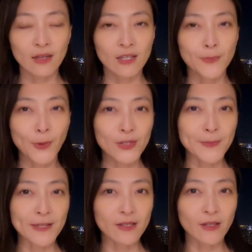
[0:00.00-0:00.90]

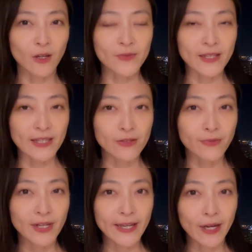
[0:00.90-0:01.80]
Spokesperson of the
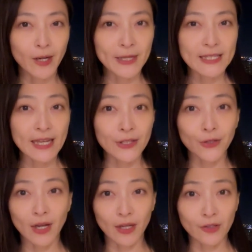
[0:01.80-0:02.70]
Israeli army
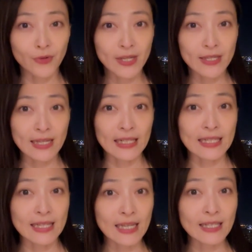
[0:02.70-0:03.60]
Daniel Hagari said
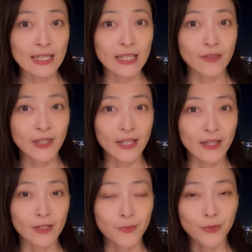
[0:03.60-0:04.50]
Saturday evening
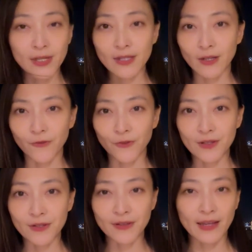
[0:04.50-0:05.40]
in a press
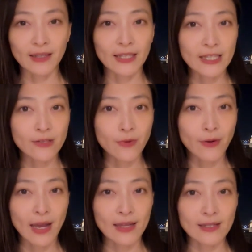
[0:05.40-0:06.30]
conference that
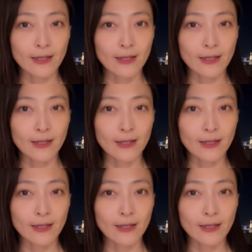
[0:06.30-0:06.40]
Israel has